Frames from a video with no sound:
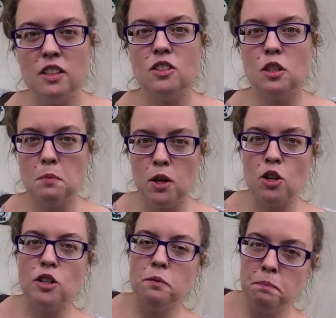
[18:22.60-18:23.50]
It's going to be
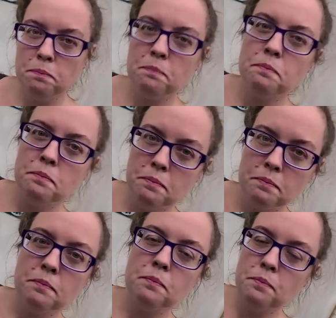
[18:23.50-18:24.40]
good. A lot of super cool
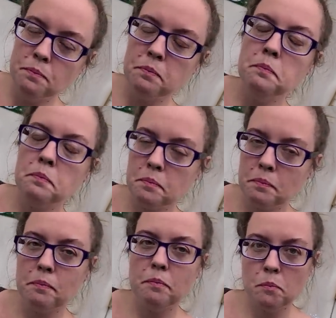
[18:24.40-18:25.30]
videos. Mm -hmm. Trust
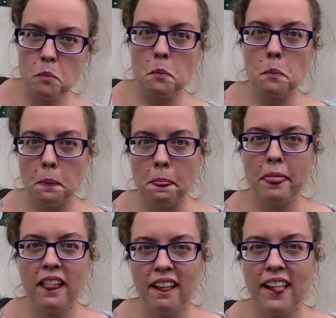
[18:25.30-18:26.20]
me. There's nooks and
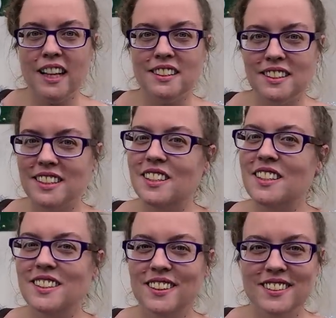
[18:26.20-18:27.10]
crannies in that place I haven't
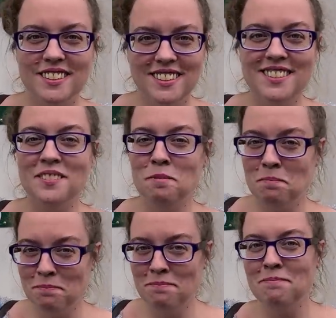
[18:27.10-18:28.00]
even shown you mm -hmm. yet.
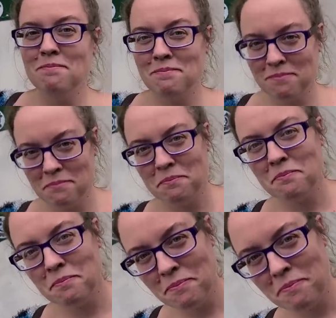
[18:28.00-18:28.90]
Mm-hmm. You got
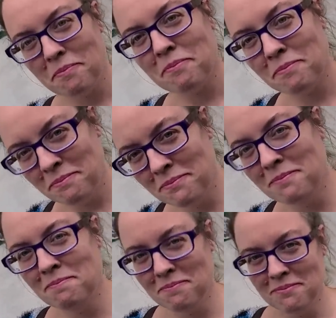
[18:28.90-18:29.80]
no idea.
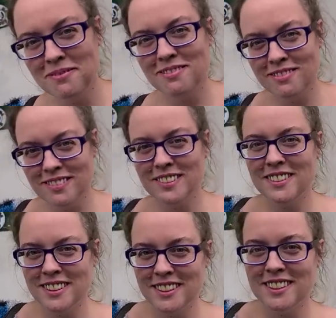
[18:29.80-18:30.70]
It's a
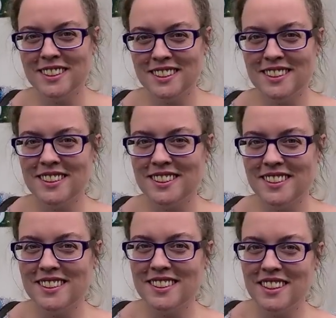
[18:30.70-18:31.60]
jumbo store,
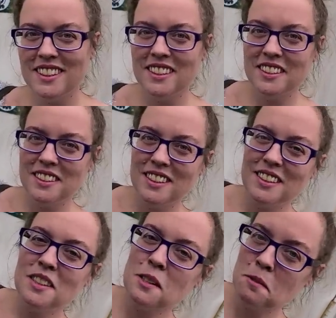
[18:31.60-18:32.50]
three times
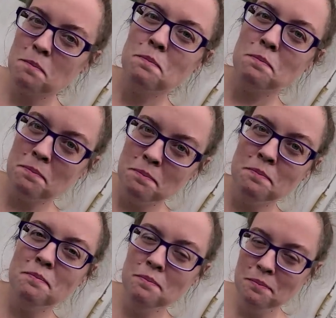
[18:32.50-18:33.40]
the size, mm -hmm.